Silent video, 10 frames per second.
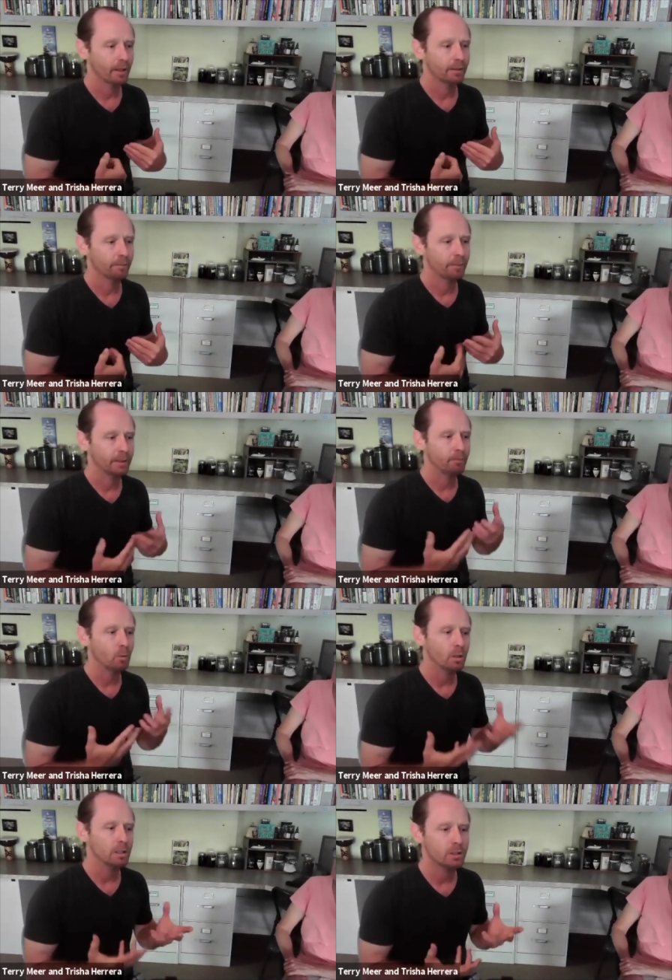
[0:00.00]
But
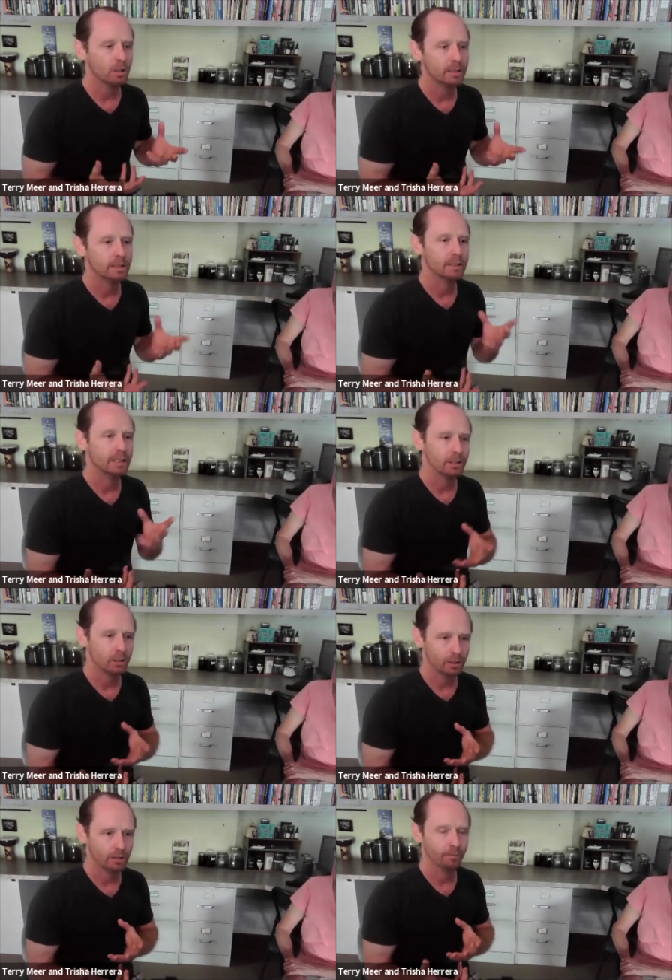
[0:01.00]
more so, it's a
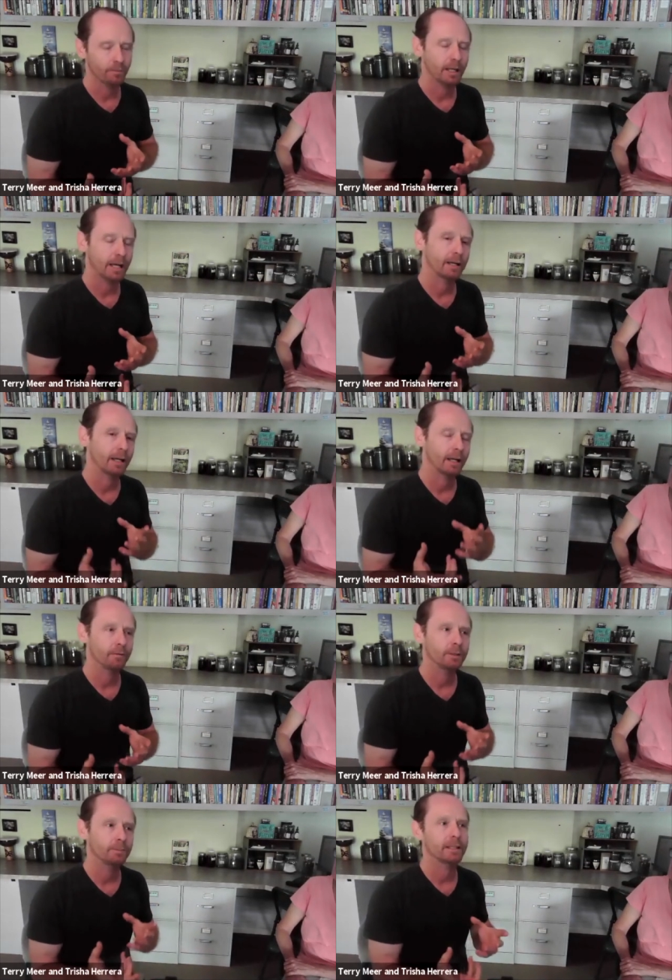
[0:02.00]
teacher that
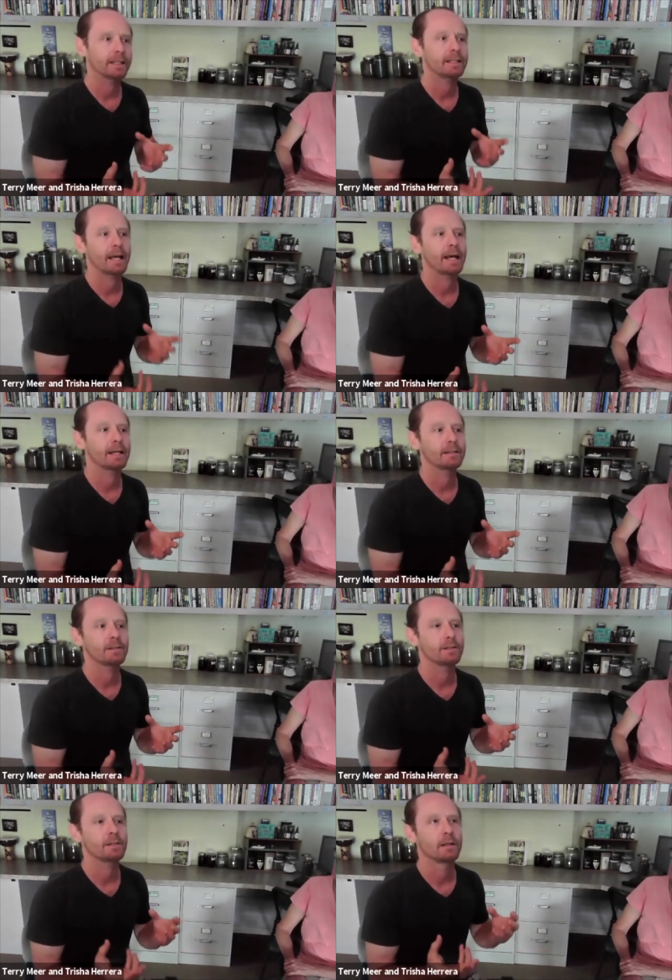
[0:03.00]
every place
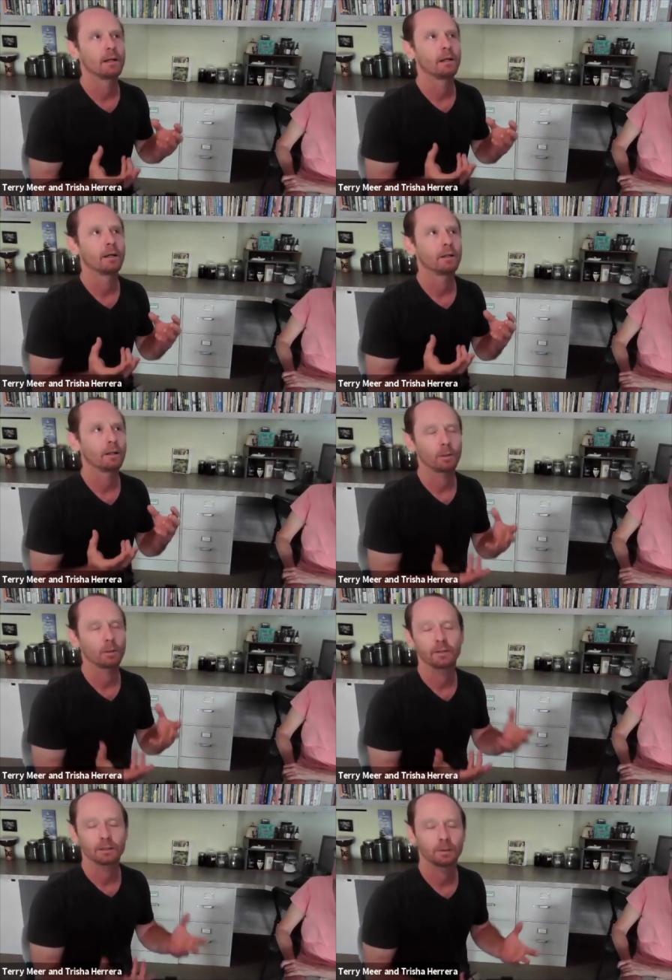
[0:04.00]
has the
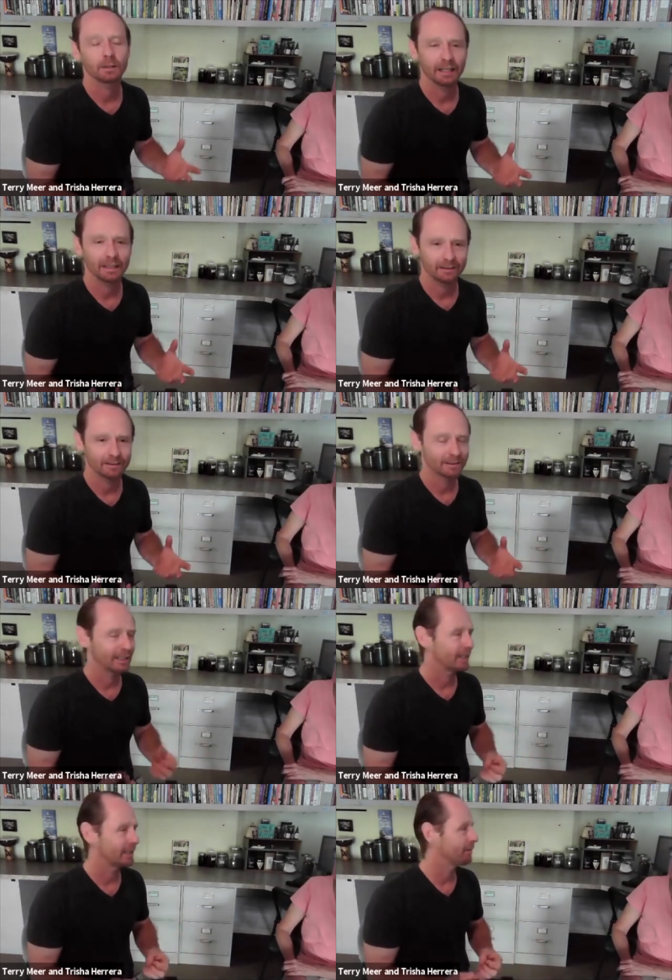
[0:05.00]
perfect plant.
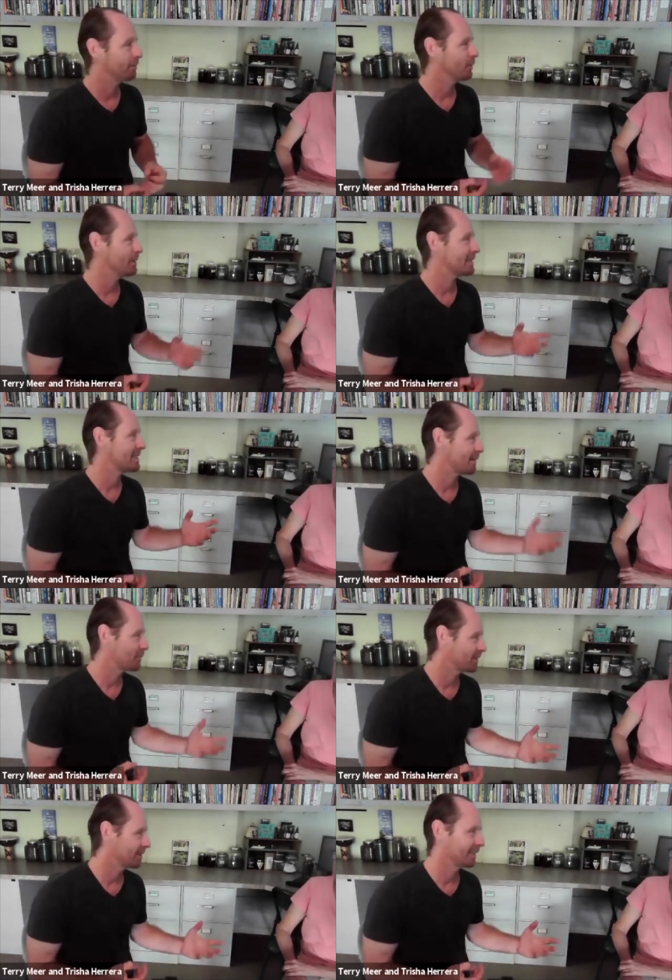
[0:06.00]
And Florida
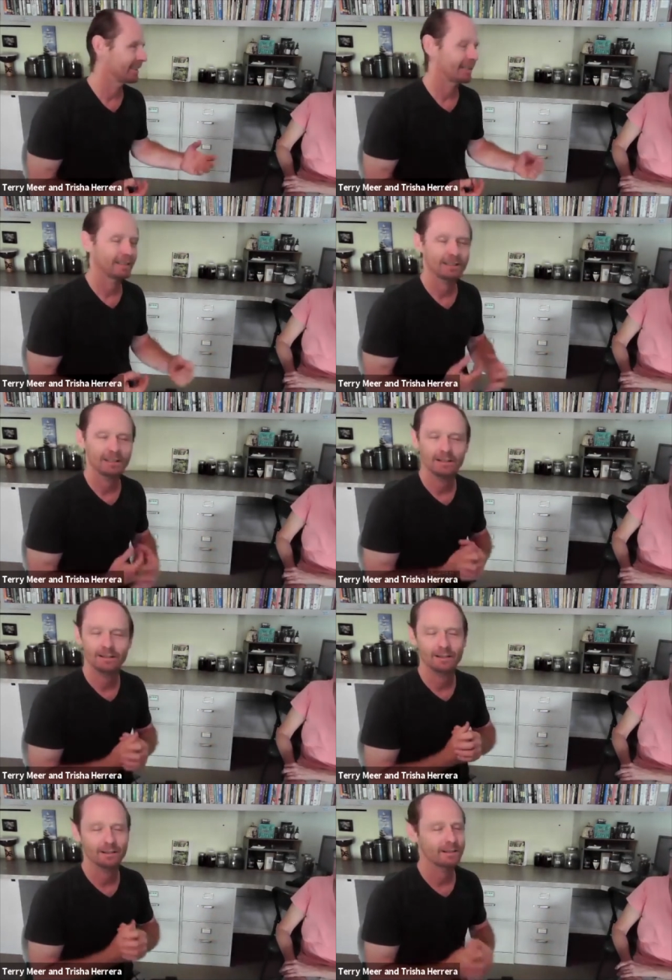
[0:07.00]
summer,
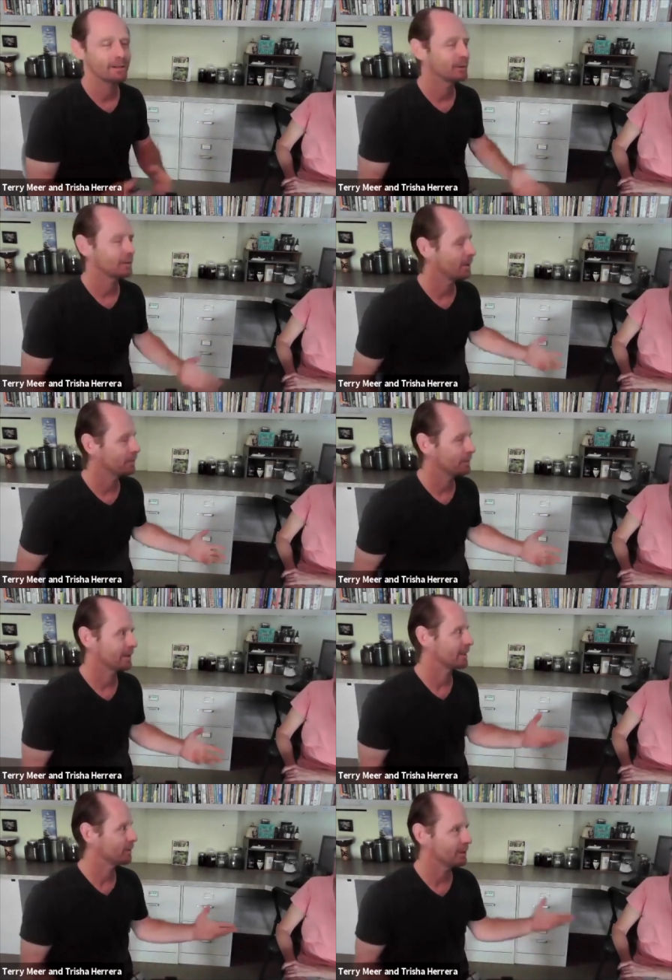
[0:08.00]
just the Seminole
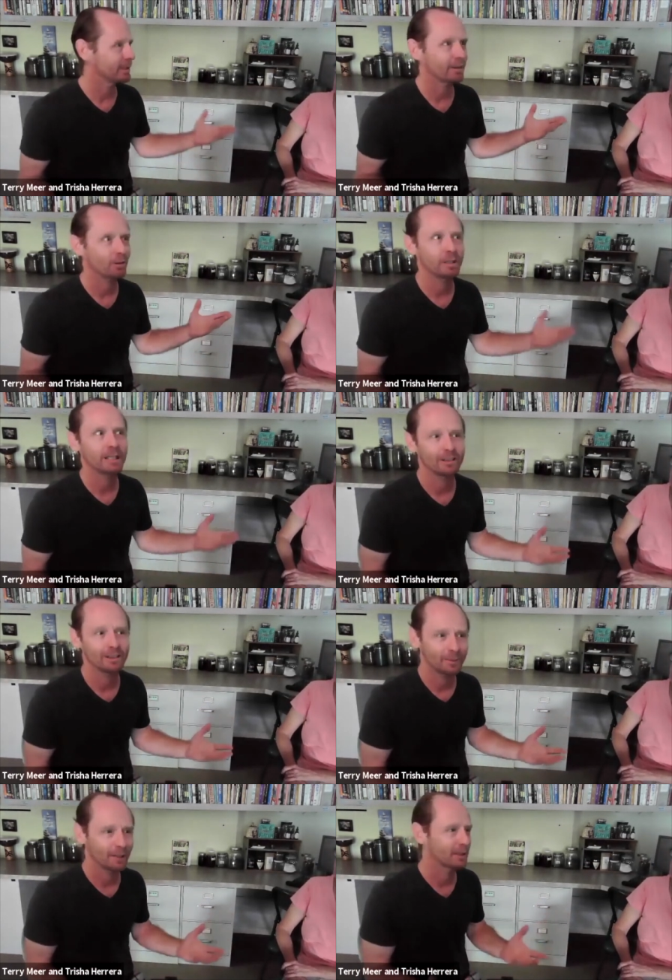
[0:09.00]
pumpkin, when you get 300
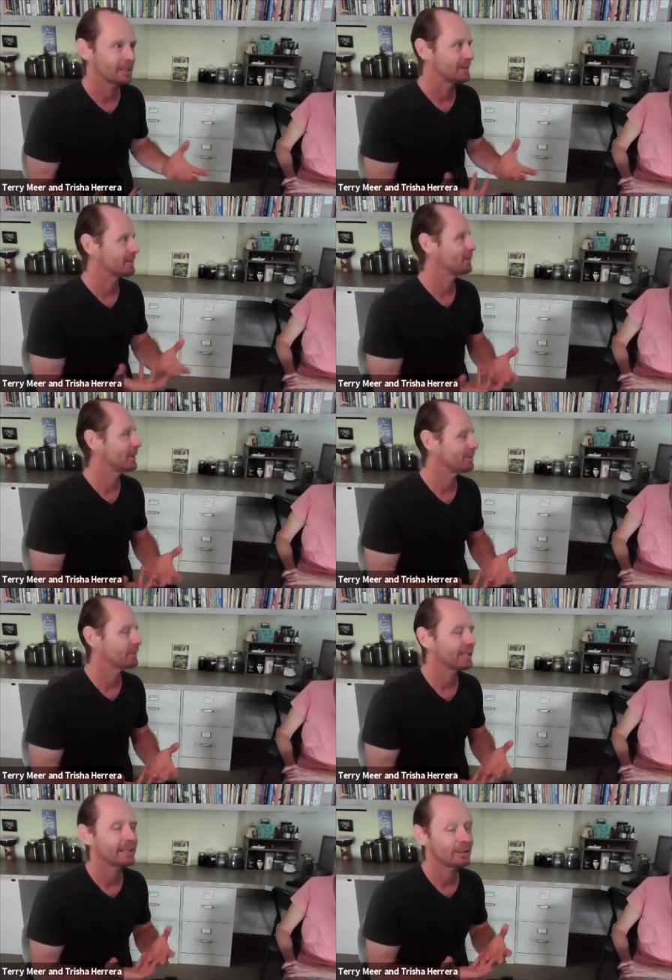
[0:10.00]
pumpkins from one
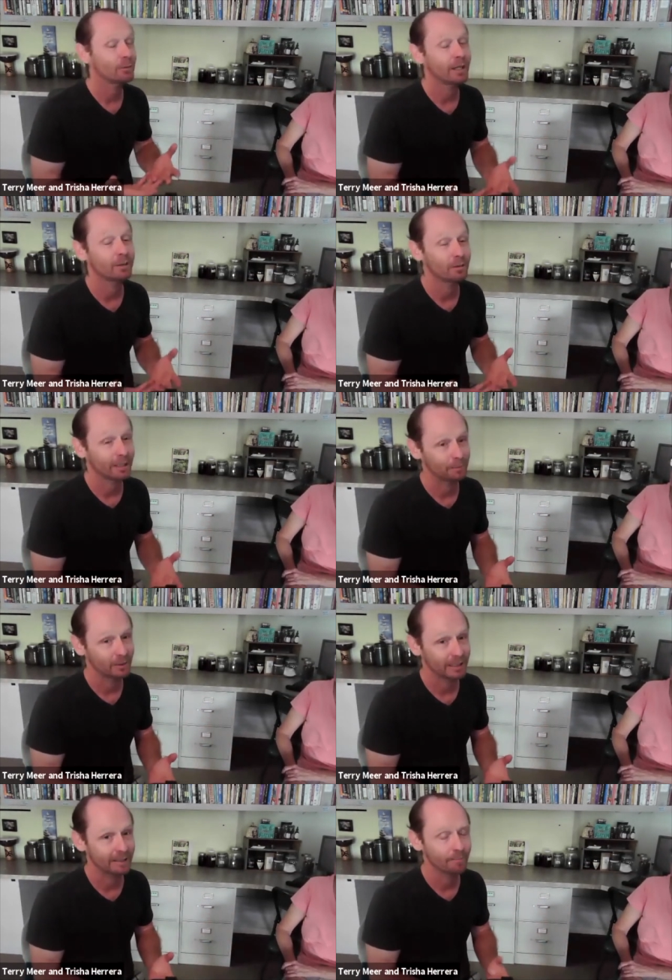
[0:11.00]
plant, you found the right
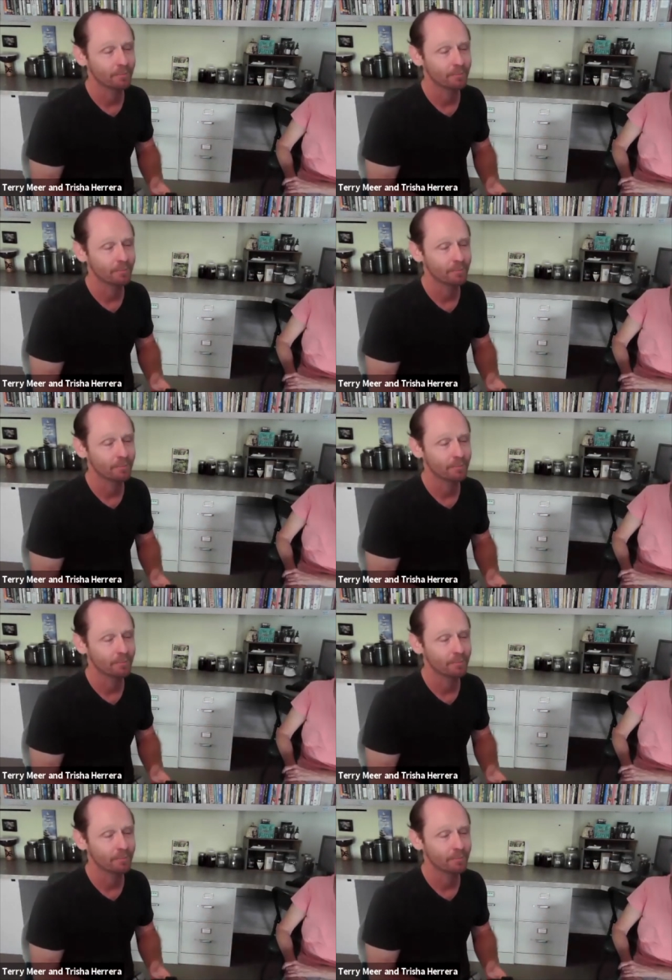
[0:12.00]
plant.